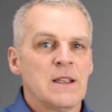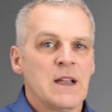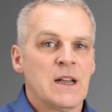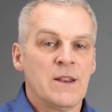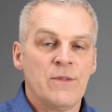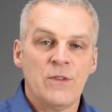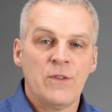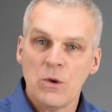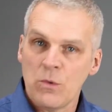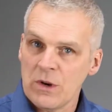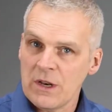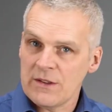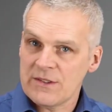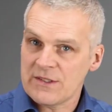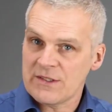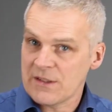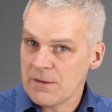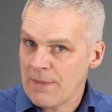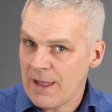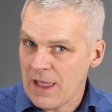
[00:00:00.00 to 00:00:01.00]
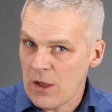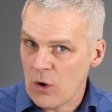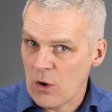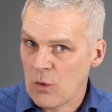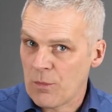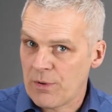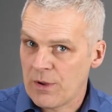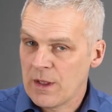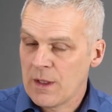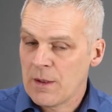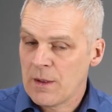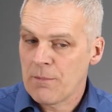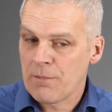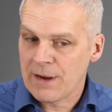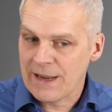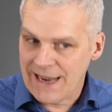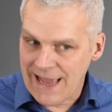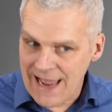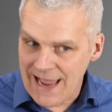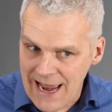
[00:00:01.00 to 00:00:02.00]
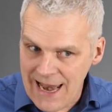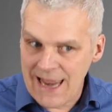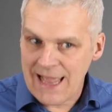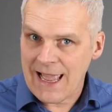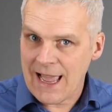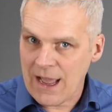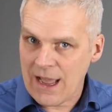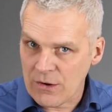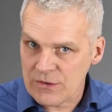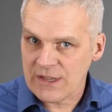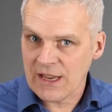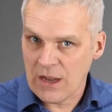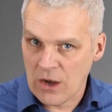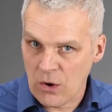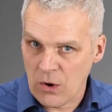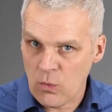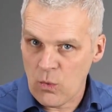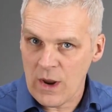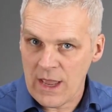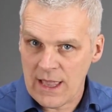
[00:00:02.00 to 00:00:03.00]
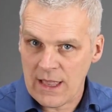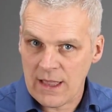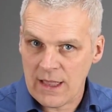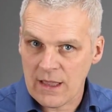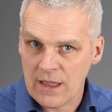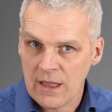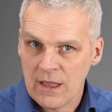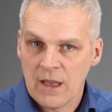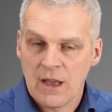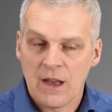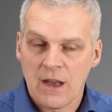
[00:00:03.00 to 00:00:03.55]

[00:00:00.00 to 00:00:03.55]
And if you want some help planning out a week,